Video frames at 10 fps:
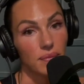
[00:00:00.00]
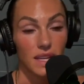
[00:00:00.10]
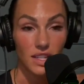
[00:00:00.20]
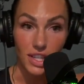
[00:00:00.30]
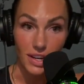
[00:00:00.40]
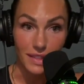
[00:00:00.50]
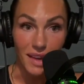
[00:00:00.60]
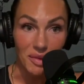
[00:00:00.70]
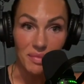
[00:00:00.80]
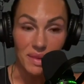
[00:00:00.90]
He shared
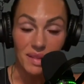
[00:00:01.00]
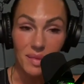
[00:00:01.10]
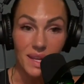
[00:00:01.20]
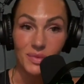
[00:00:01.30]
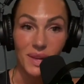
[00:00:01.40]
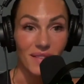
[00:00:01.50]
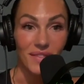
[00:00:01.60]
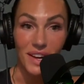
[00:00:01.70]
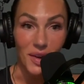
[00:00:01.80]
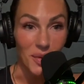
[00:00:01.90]
that with me because we have
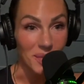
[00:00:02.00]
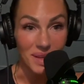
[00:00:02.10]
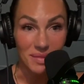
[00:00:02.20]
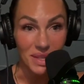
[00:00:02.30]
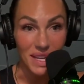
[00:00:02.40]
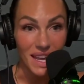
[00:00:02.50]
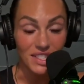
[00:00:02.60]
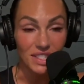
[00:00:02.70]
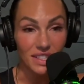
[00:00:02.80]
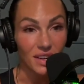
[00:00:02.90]
very open
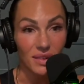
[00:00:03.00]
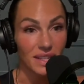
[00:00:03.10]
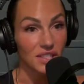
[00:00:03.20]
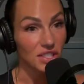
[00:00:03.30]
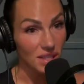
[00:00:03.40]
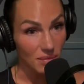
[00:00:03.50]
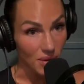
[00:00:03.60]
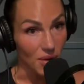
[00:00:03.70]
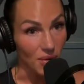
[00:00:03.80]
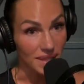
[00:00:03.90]
communication in our relationship.
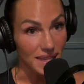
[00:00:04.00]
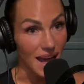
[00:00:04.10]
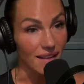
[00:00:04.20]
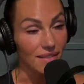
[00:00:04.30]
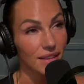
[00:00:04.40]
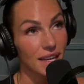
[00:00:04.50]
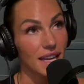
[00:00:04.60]
We always have.